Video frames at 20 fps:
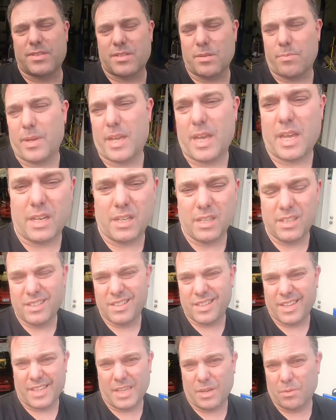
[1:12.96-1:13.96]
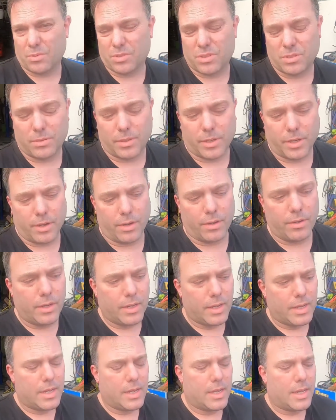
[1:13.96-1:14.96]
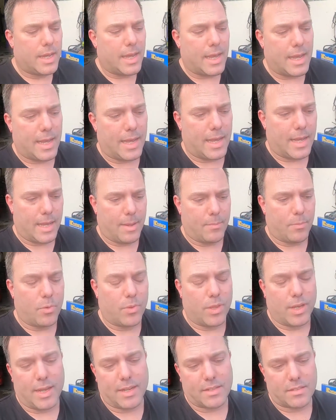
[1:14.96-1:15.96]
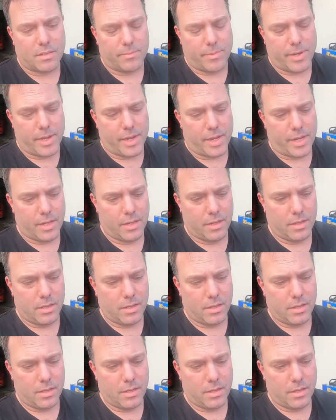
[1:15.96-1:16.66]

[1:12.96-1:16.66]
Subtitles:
this about a year or two ago, or the last time I